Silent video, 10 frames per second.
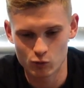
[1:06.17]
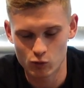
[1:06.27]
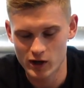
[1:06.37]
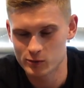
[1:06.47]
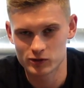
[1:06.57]

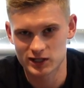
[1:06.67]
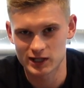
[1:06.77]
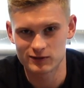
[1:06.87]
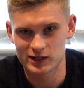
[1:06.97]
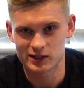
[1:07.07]
Way more
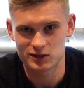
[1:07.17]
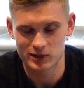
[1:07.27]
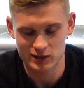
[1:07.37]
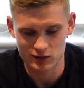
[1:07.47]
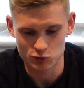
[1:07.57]
safety
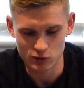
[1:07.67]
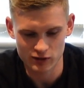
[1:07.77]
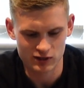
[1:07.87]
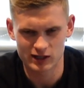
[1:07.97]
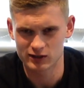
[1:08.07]
aspects as well. You
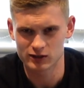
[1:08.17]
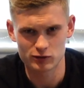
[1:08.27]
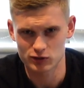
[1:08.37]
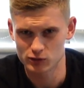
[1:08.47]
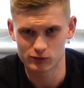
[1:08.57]
can add
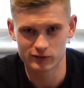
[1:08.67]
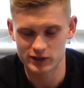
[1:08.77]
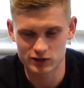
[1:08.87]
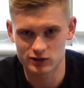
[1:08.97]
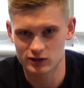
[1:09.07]
loads of cool
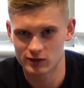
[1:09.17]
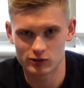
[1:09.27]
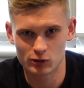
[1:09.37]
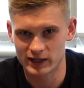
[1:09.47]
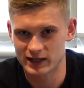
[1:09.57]
features like
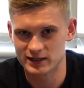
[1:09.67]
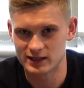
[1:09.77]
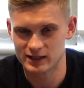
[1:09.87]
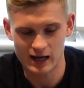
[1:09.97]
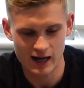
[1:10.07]
rolling
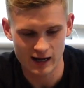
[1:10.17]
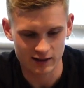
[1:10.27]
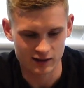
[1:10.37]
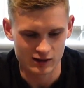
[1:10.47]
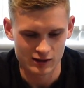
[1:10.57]
anti-lag,
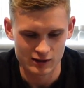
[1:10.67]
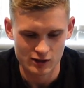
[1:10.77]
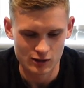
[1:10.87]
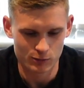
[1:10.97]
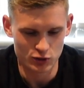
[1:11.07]

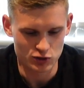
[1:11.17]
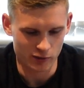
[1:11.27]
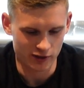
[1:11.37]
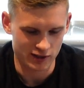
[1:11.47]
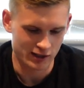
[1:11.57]
boost
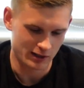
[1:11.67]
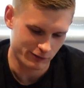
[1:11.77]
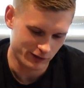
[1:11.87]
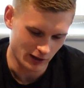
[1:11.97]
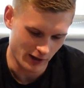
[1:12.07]
by gear,
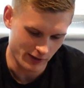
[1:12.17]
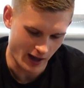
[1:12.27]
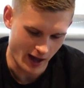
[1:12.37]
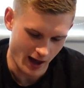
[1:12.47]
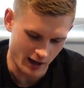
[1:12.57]
everything like
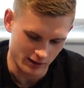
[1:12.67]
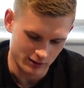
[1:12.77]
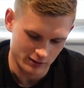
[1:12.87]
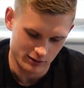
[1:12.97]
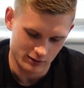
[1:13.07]
that.
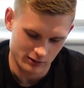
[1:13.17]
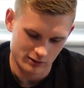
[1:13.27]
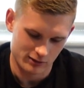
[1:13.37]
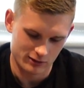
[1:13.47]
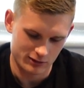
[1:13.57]

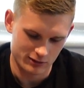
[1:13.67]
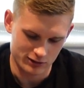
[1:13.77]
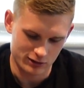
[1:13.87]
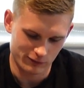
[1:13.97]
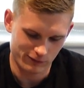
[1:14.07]

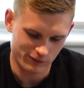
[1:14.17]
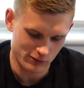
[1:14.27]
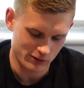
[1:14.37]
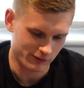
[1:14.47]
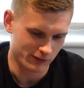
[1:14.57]
So a
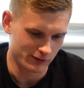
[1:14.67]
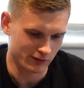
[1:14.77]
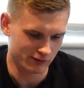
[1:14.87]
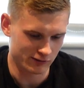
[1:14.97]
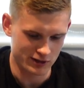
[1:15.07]
few different
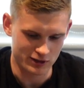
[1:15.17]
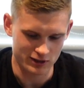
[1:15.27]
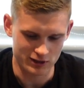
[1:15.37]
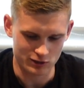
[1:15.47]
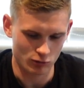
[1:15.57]
reasons
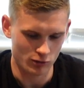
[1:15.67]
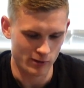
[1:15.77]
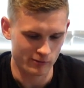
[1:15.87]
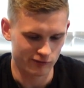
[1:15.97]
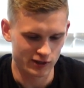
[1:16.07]
as to why I
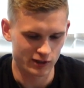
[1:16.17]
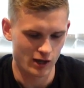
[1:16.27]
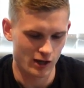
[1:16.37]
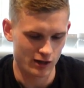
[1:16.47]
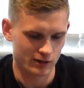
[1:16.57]
went with it.
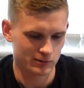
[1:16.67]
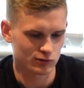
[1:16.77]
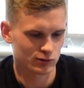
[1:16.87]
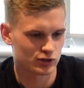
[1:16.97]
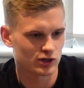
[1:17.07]
Comes with
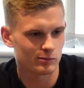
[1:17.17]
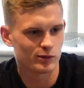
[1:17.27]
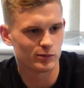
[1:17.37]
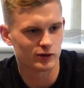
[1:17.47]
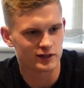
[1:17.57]
all the jumper
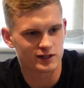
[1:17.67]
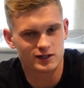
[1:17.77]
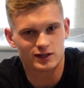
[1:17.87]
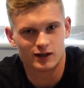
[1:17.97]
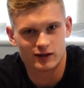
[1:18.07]

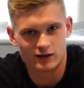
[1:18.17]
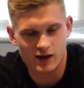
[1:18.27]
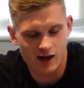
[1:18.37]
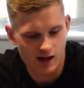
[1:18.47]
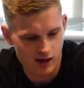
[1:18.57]
boxes
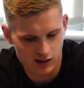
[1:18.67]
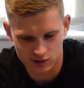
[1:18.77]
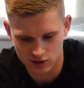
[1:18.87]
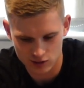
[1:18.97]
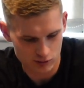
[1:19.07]
there.
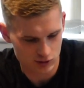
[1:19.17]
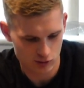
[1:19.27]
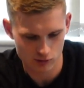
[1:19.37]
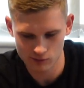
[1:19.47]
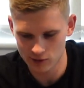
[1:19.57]
So you've got
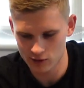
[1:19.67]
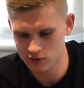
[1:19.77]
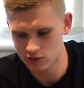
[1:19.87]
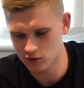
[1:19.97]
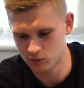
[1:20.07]
2 of
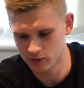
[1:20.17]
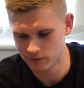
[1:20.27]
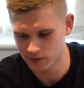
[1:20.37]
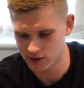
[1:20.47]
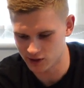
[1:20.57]
those, 1
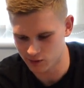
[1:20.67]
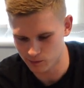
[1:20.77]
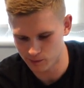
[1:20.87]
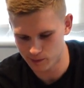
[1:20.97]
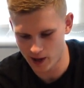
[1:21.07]
for each
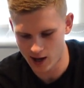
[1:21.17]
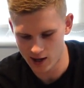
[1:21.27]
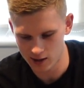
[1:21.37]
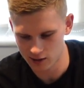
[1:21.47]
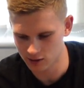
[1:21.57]

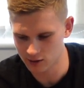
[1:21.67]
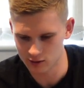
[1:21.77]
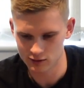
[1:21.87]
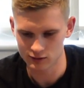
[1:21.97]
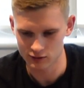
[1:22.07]
bank.
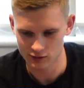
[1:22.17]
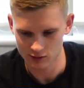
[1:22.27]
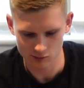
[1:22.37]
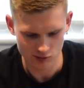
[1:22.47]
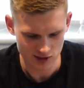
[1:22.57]

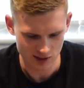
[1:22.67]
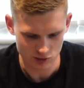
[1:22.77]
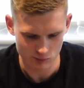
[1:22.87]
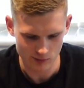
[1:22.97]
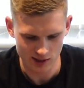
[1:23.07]
Where's the
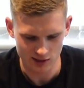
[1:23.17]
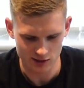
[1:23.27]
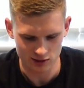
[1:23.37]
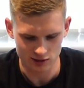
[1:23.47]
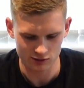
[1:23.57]
actual main
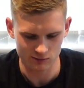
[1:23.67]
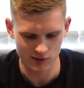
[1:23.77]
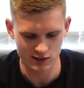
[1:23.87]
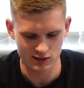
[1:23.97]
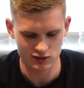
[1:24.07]
ECU? The
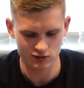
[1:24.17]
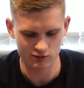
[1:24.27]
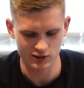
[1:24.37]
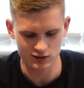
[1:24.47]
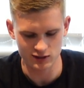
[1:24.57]
main ECU in
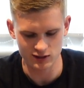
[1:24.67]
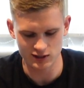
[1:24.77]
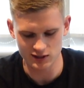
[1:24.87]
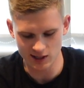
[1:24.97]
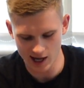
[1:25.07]
here. So this
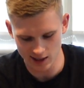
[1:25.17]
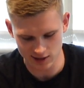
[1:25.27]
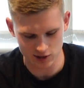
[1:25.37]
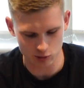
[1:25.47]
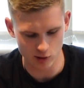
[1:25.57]
is the
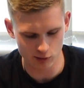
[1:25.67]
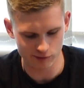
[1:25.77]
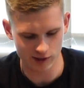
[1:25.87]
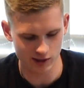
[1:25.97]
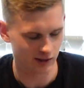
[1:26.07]
S12
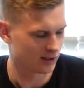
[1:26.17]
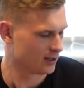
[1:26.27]
kit.